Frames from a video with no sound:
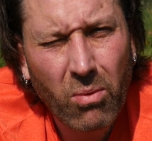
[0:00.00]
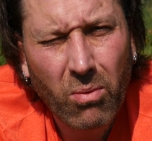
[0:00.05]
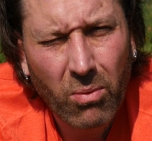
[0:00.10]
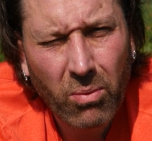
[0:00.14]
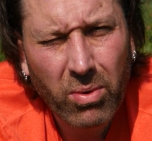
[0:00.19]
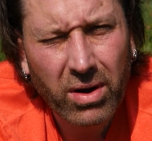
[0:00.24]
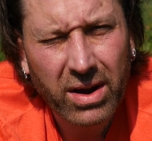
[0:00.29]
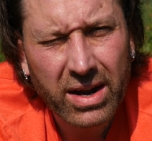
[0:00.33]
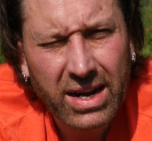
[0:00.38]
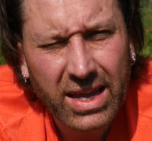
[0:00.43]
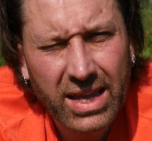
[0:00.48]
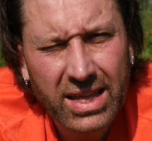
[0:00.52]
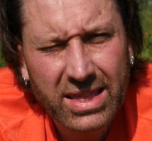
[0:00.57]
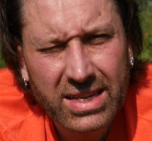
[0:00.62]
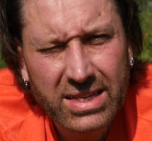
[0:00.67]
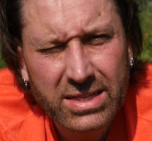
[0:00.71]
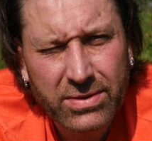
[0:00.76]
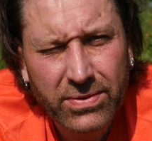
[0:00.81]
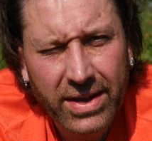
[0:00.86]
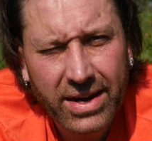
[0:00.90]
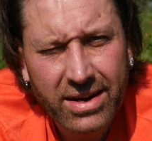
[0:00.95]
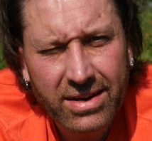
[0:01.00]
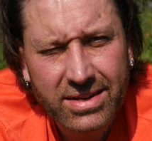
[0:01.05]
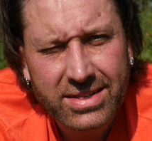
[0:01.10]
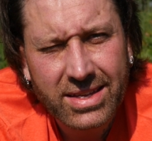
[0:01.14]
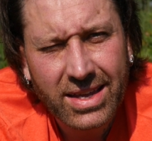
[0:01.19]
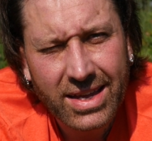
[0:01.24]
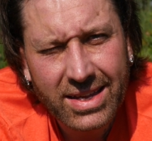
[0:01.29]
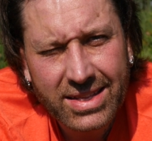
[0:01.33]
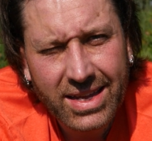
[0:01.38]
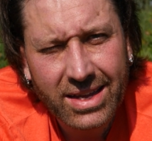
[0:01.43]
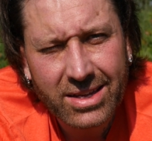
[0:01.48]
We're going to get these figures.
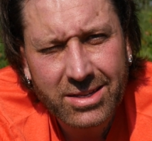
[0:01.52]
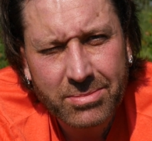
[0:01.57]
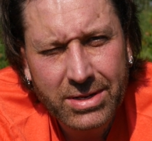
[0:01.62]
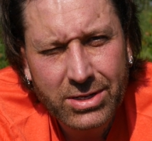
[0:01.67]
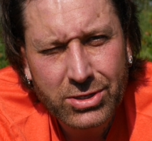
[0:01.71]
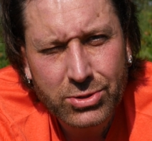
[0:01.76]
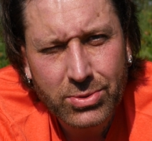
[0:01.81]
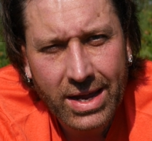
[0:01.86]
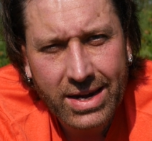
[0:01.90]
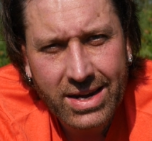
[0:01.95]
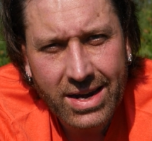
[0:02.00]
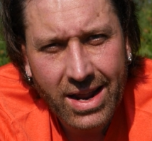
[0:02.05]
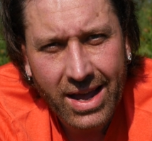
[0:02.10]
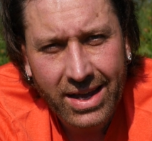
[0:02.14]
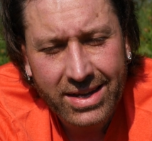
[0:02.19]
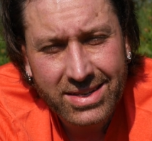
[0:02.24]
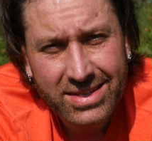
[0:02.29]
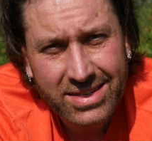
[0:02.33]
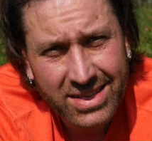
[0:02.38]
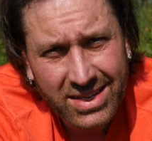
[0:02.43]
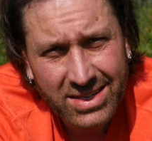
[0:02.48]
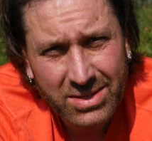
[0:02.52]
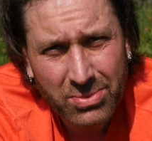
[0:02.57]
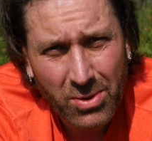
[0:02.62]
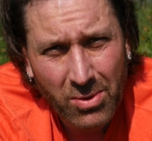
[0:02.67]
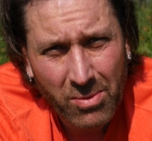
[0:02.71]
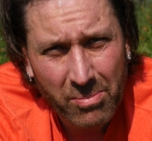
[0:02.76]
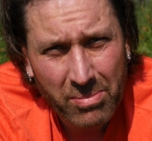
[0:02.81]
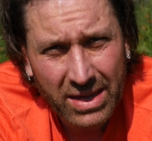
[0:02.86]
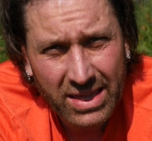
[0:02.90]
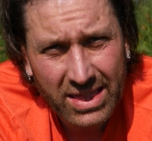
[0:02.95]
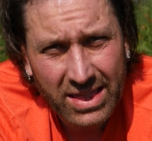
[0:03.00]
It tells me Dreadnoks, this
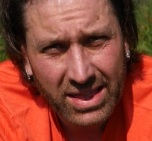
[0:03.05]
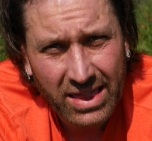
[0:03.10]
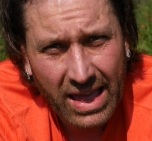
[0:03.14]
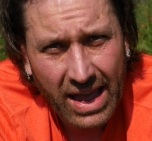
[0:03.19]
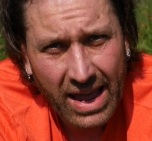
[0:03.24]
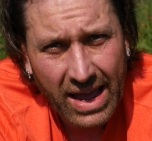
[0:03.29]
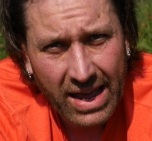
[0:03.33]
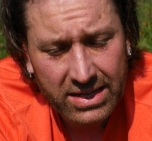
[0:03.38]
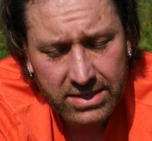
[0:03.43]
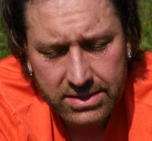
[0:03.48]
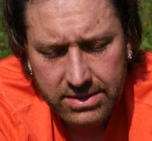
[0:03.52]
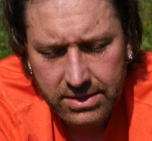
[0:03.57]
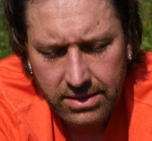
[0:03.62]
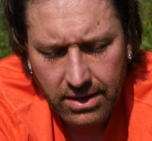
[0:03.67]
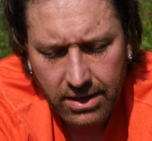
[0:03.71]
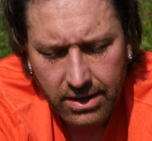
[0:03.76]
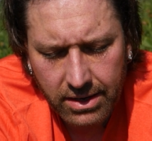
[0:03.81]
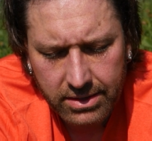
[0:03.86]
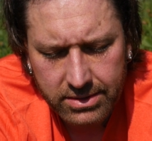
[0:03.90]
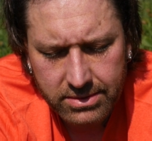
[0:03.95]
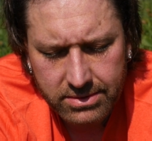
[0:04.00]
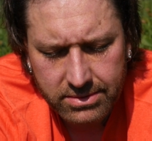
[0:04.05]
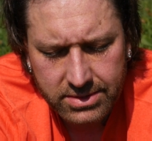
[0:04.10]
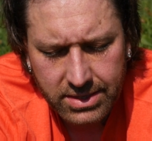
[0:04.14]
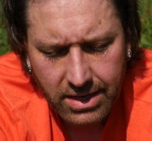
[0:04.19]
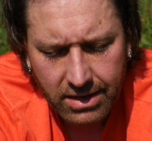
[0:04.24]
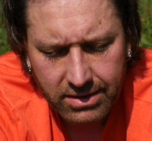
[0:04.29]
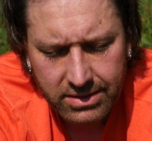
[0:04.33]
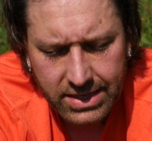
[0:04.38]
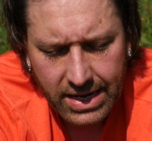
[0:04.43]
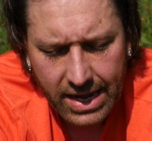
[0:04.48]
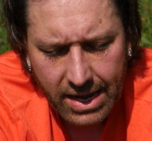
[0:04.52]
won't be the last
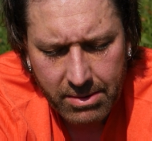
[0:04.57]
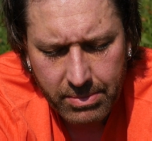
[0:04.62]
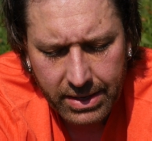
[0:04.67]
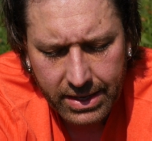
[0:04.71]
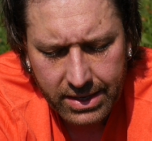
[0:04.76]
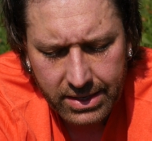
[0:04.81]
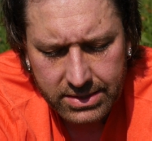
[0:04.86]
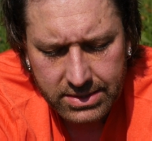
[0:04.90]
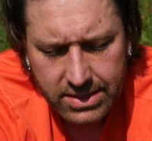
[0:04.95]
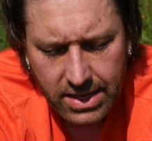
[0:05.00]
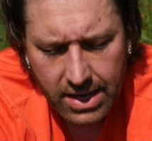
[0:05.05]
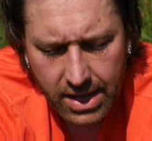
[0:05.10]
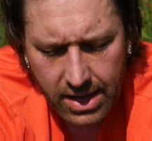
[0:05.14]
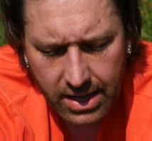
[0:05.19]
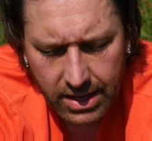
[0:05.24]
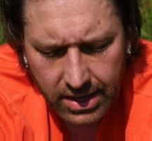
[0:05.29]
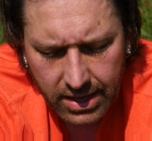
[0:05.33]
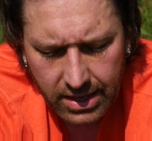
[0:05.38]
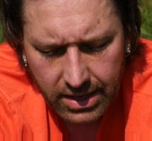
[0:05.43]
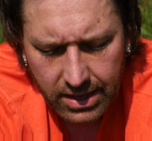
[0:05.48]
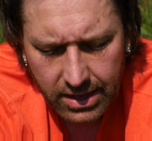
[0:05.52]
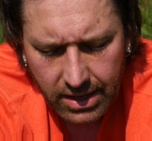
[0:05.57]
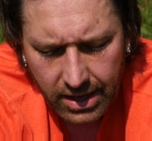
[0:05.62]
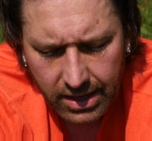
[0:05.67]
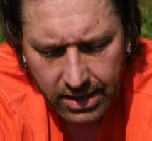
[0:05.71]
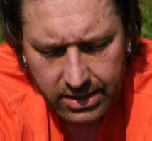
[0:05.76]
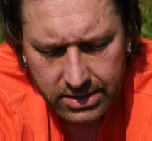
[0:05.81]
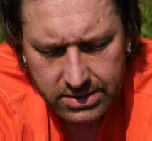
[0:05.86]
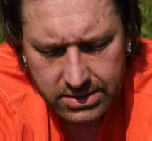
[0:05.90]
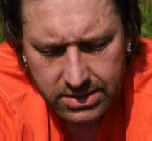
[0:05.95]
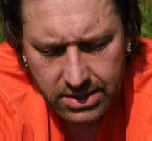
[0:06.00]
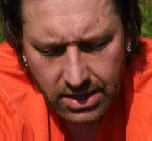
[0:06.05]
Zartan, because he
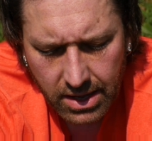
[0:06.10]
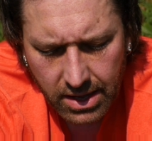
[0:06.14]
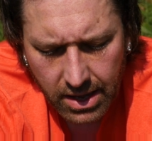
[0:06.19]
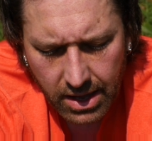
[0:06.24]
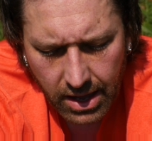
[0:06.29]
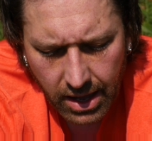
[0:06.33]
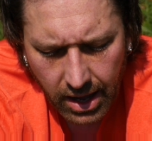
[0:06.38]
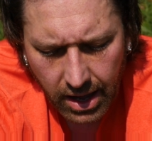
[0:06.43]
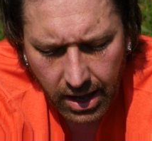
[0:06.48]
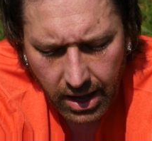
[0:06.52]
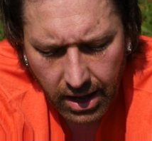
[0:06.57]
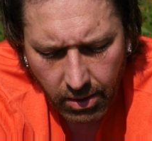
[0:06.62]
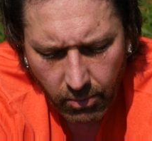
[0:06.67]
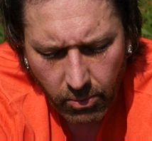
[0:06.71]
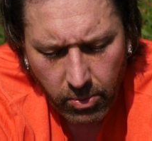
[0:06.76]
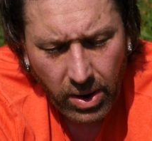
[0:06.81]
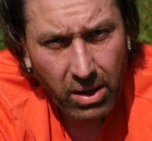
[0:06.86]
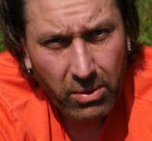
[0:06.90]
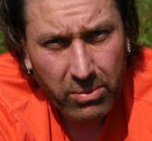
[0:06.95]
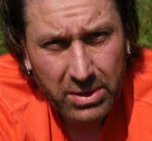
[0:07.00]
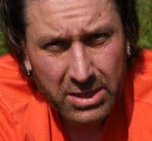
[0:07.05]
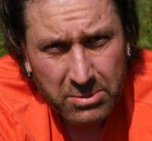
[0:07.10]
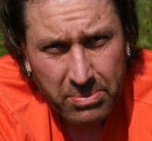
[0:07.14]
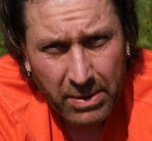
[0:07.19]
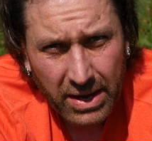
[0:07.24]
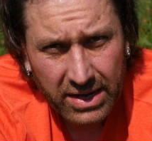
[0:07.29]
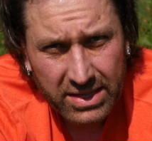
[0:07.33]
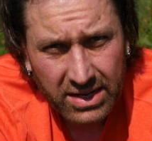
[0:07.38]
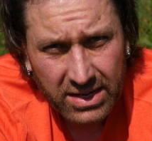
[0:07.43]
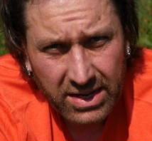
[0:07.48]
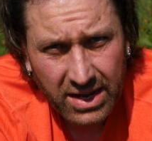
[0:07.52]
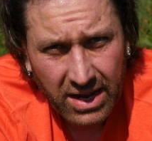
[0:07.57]
is a
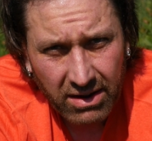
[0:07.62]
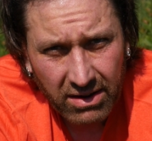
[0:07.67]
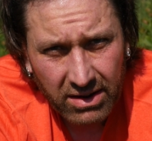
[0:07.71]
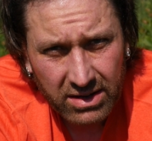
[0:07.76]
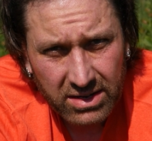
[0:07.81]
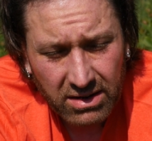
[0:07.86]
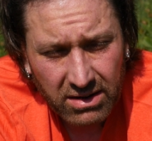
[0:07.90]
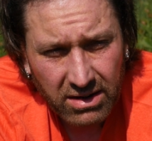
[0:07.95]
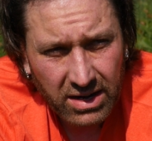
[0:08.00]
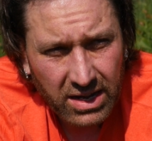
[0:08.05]
well-respected character.